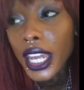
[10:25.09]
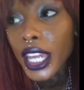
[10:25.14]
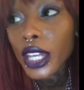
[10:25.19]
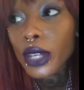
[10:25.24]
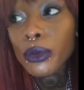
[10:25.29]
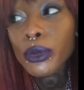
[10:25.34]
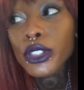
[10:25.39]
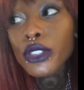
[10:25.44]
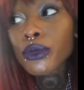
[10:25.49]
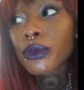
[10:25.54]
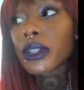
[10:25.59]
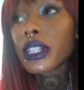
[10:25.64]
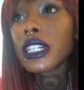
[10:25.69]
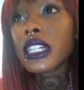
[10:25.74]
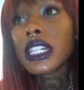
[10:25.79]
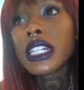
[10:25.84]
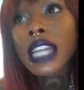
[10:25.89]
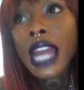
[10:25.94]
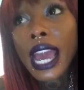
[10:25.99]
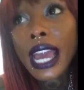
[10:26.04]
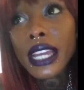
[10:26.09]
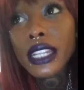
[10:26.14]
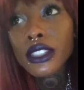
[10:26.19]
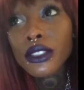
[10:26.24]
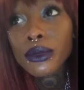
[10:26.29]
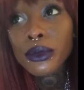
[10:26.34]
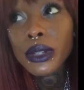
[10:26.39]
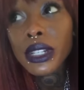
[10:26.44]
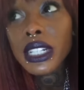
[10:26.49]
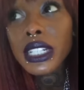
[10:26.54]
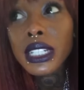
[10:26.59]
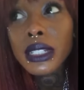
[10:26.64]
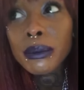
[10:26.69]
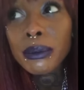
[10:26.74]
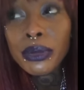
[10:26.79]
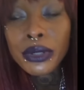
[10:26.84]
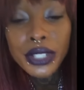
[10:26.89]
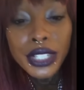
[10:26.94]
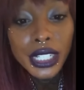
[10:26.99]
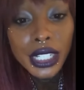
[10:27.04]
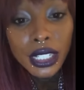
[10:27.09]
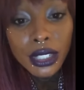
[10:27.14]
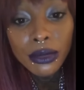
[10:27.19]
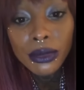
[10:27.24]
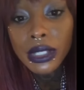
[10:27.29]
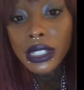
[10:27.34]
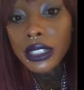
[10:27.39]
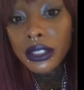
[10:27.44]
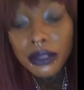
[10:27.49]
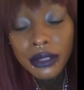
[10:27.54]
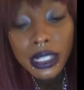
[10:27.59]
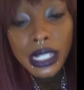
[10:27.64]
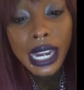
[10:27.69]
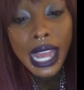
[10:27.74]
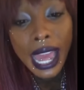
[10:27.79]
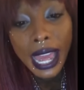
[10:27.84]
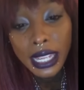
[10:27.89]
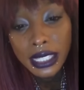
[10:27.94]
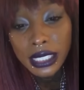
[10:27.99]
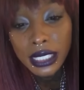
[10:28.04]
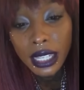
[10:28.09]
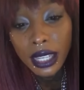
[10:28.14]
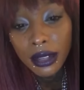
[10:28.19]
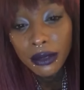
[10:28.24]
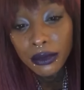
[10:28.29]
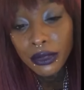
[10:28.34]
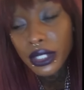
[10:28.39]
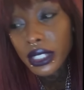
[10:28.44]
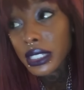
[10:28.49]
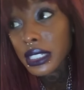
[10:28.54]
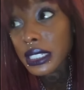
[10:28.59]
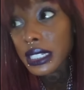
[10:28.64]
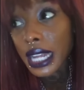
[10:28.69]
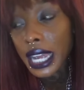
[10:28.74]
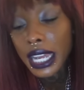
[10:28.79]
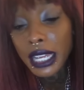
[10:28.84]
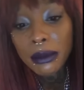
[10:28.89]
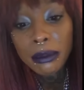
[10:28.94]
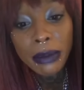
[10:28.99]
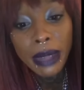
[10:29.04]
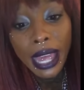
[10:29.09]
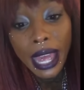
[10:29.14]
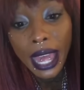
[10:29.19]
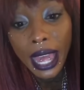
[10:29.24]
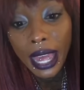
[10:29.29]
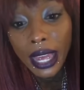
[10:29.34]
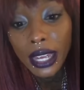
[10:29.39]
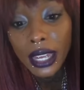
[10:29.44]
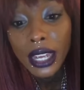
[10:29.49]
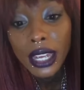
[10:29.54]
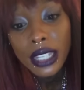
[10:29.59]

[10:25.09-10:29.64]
It was really nice, really pretty, really relaxing, really laid back.